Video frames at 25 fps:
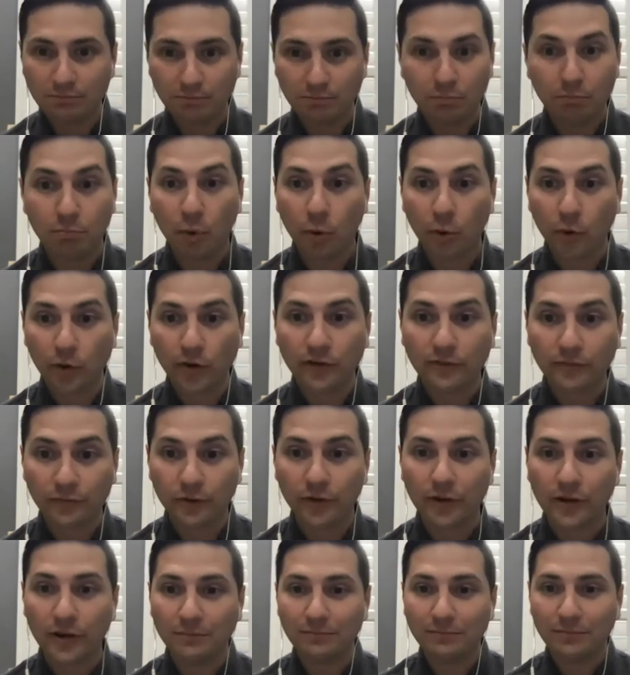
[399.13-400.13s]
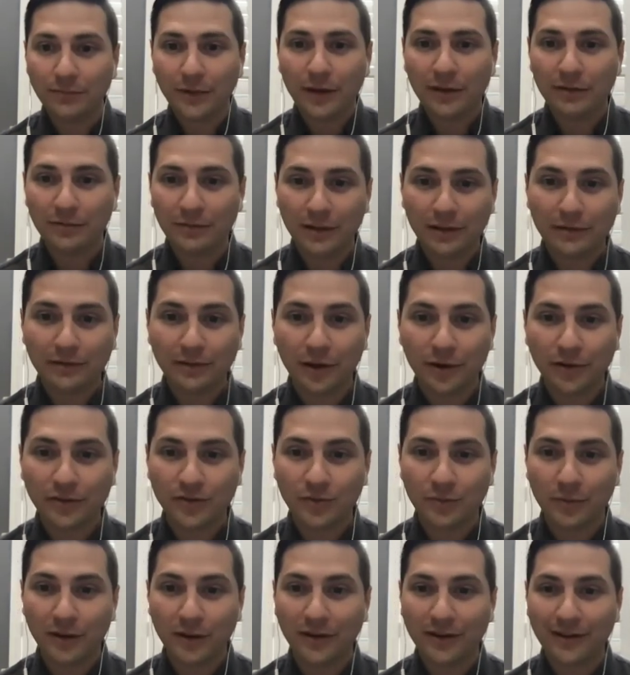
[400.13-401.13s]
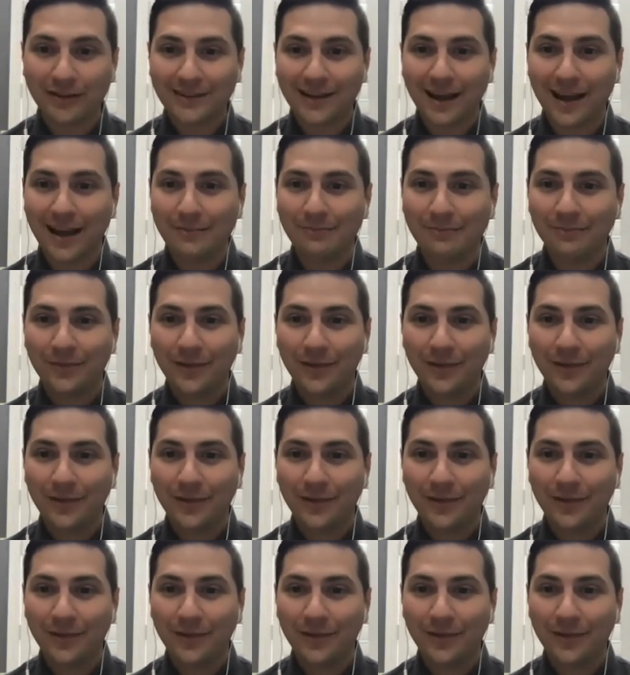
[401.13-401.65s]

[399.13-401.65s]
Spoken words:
bored for a large period of time?